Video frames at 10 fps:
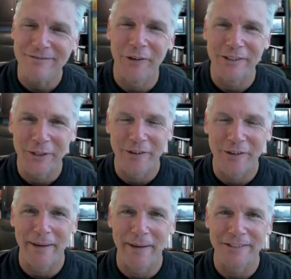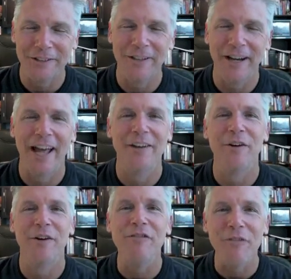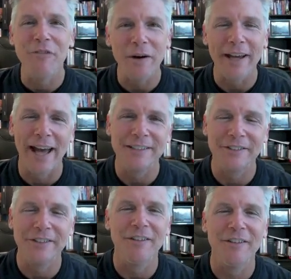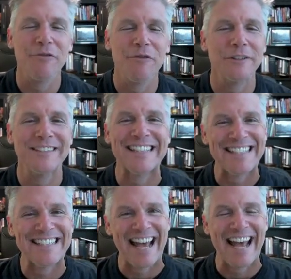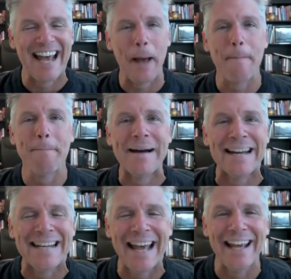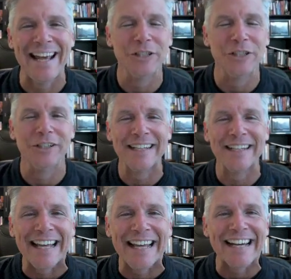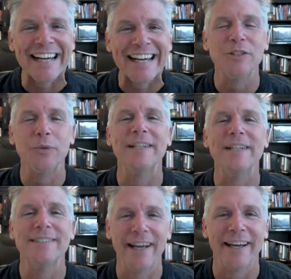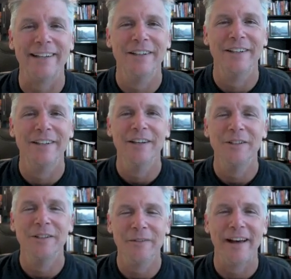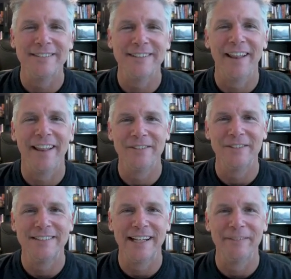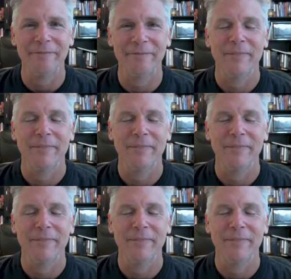your Intuitive Messenger and your forecaster for today, Monday, July 22nd, 2013.